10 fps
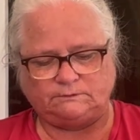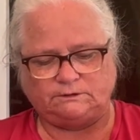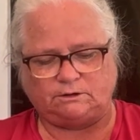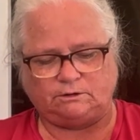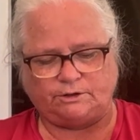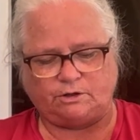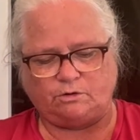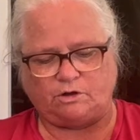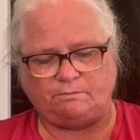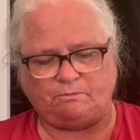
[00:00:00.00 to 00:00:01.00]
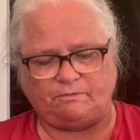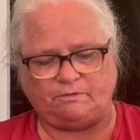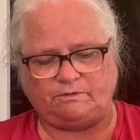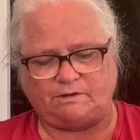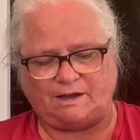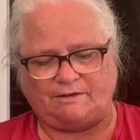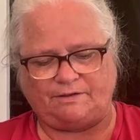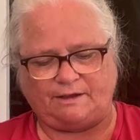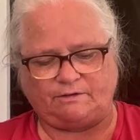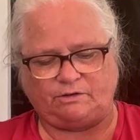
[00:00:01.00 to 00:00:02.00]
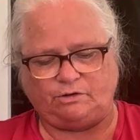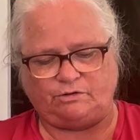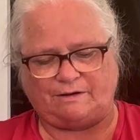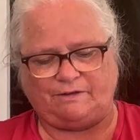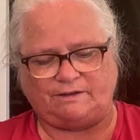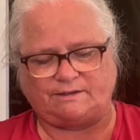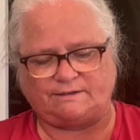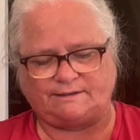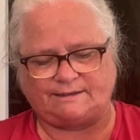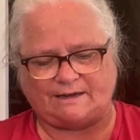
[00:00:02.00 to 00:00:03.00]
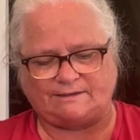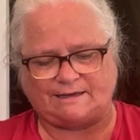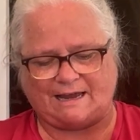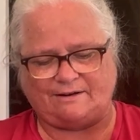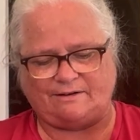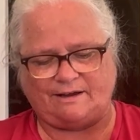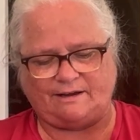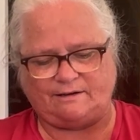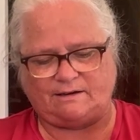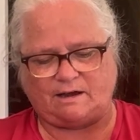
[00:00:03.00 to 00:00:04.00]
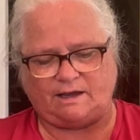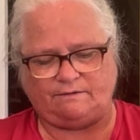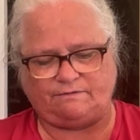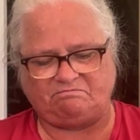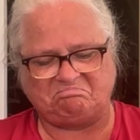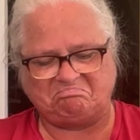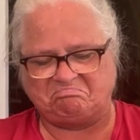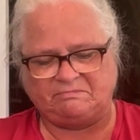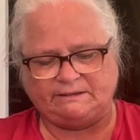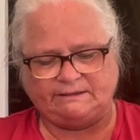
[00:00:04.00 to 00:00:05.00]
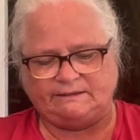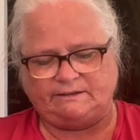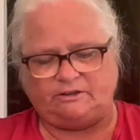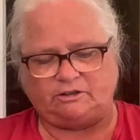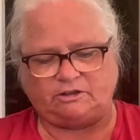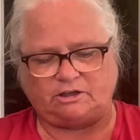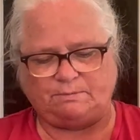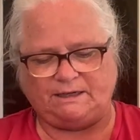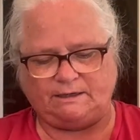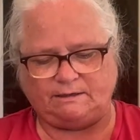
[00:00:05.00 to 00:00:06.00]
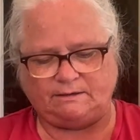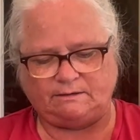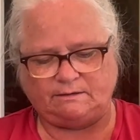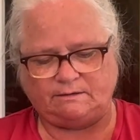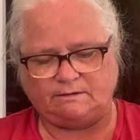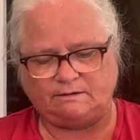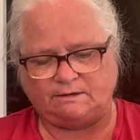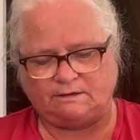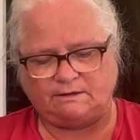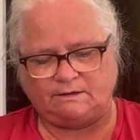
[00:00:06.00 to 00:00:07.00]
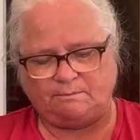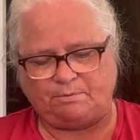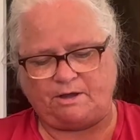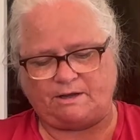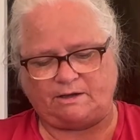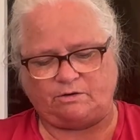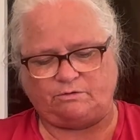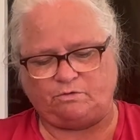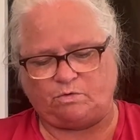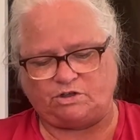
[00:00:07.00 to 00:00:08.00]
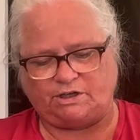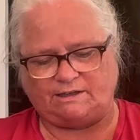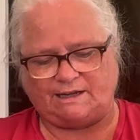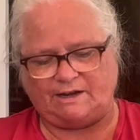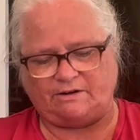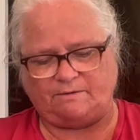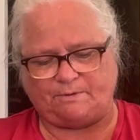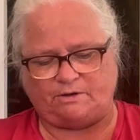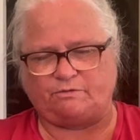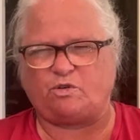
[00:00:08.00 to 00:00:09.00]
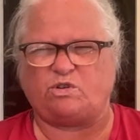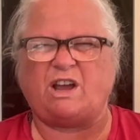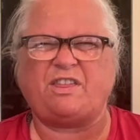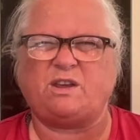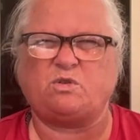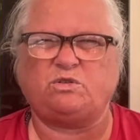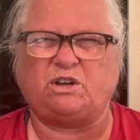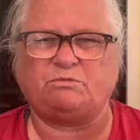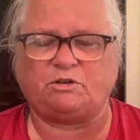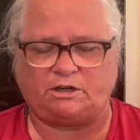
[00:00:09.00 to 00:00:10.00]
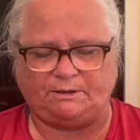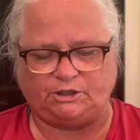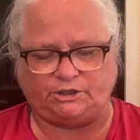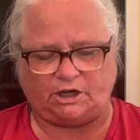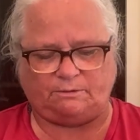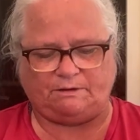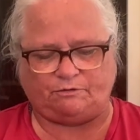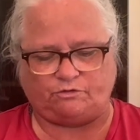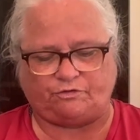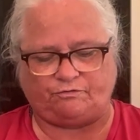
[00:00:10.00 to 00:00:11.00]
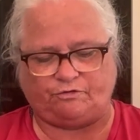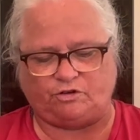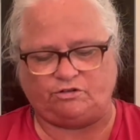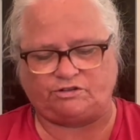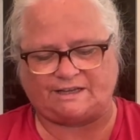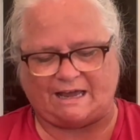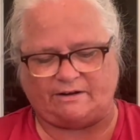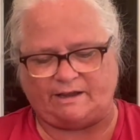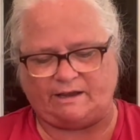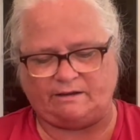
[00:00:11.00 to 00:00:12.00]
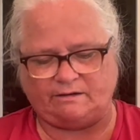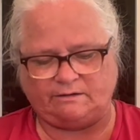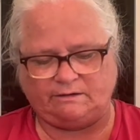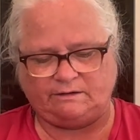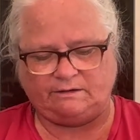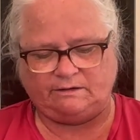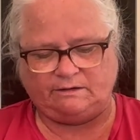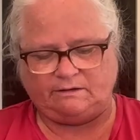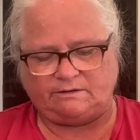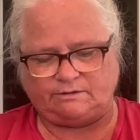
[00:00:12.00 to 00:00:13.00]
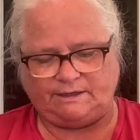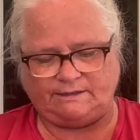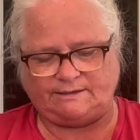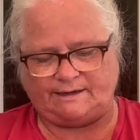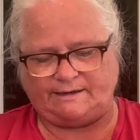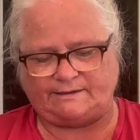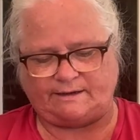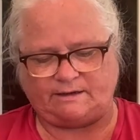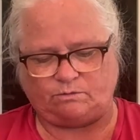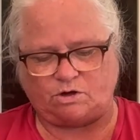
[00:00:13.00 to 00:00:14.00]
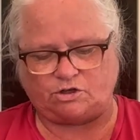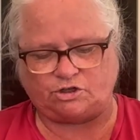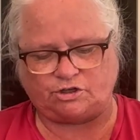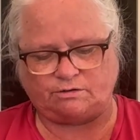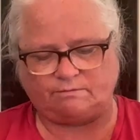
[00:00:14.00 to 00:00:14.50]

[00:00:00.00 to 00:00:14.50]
Although on, I think you have this Saturday live. Not gonna be, but I could watch it later. But of course, I think you're gonna be done before for Saturday. So these days I can watch,